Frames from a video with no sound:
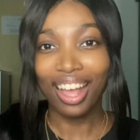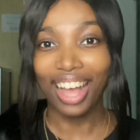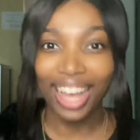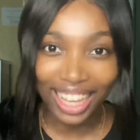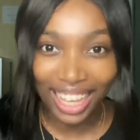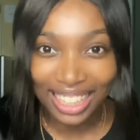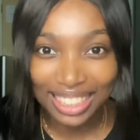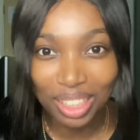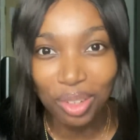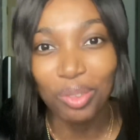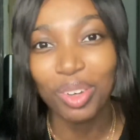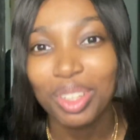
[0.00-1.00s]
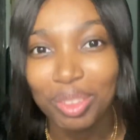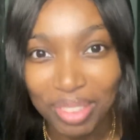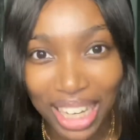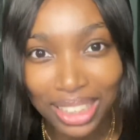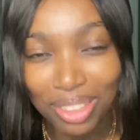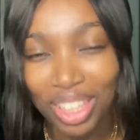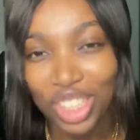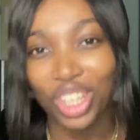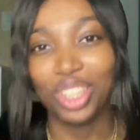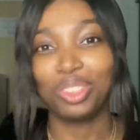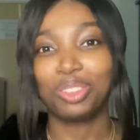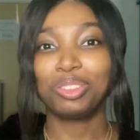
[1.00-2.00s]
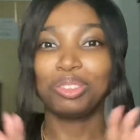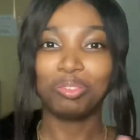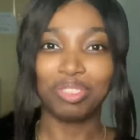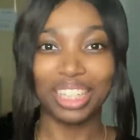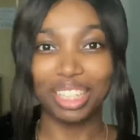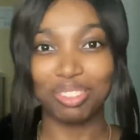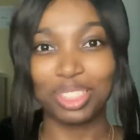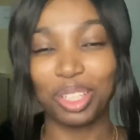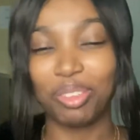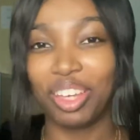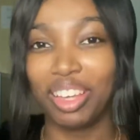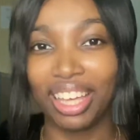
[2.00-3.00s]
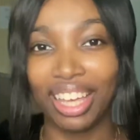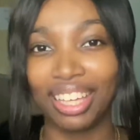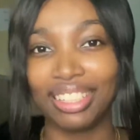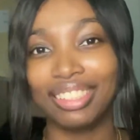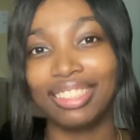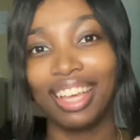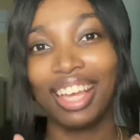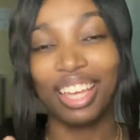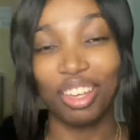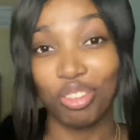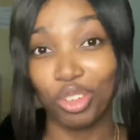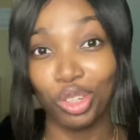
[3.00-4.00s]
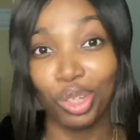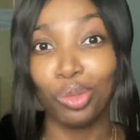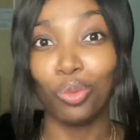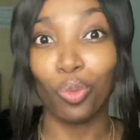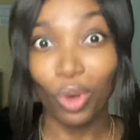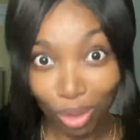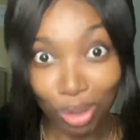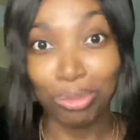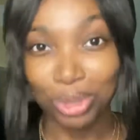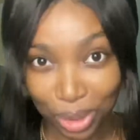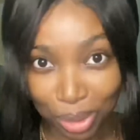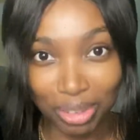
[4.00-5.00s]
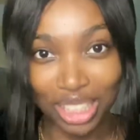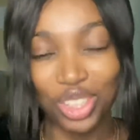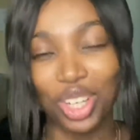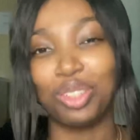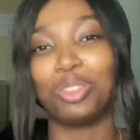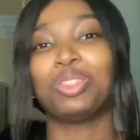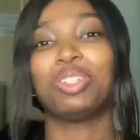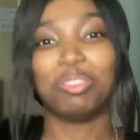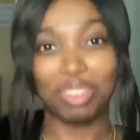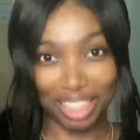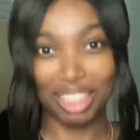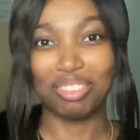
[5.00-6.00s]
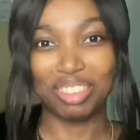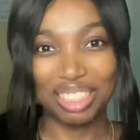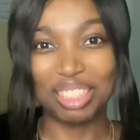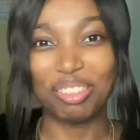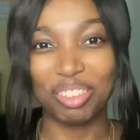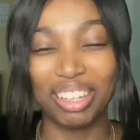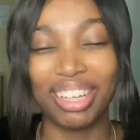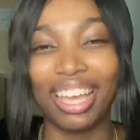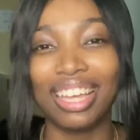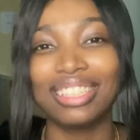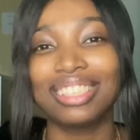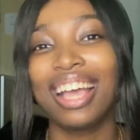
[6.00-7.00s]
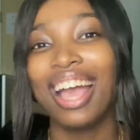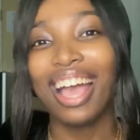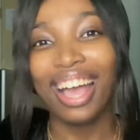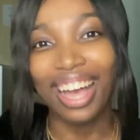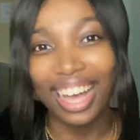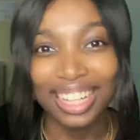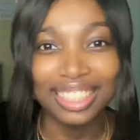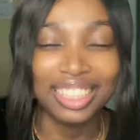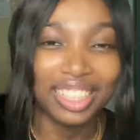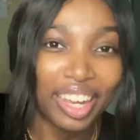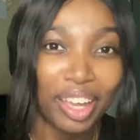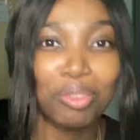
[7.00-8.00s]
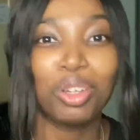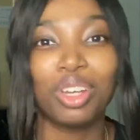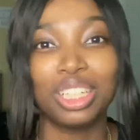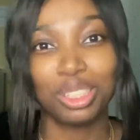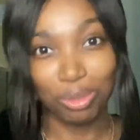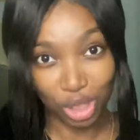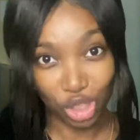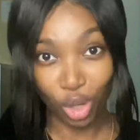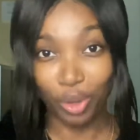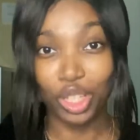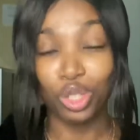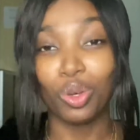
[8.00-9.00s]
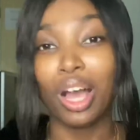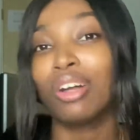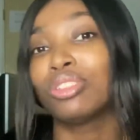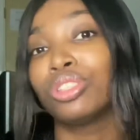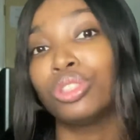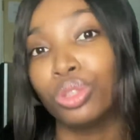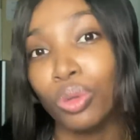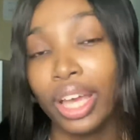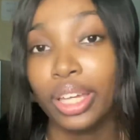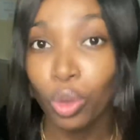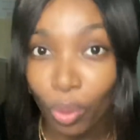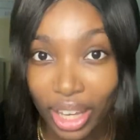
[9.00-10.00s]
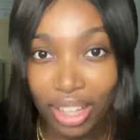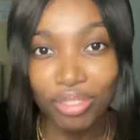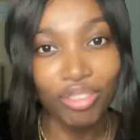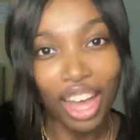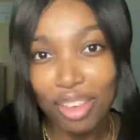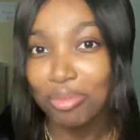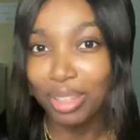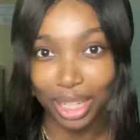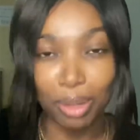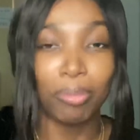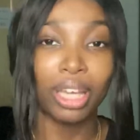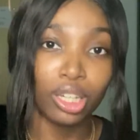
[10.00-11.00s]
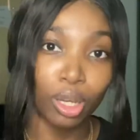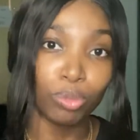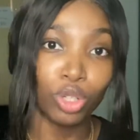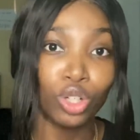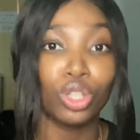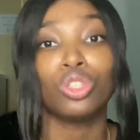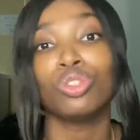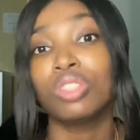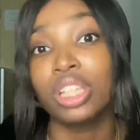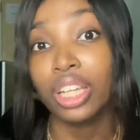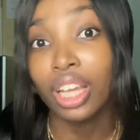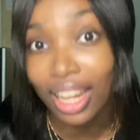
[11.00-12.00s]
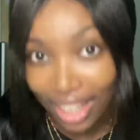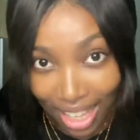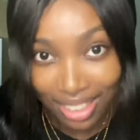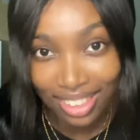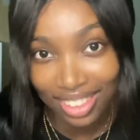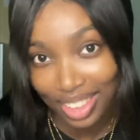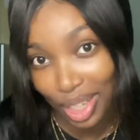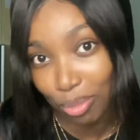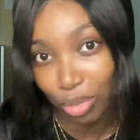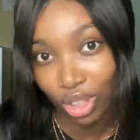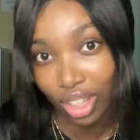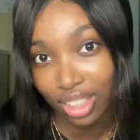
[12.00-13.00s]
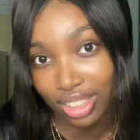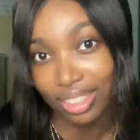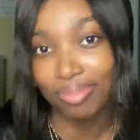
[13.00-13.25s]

Hi guys, welcome back to my channel. My name is tobiokes. If you're new, welcome to my channel. My name is tobiokes, and today I'm going to be showing you how to do a quick 5-minute makeup look using less than 10 products.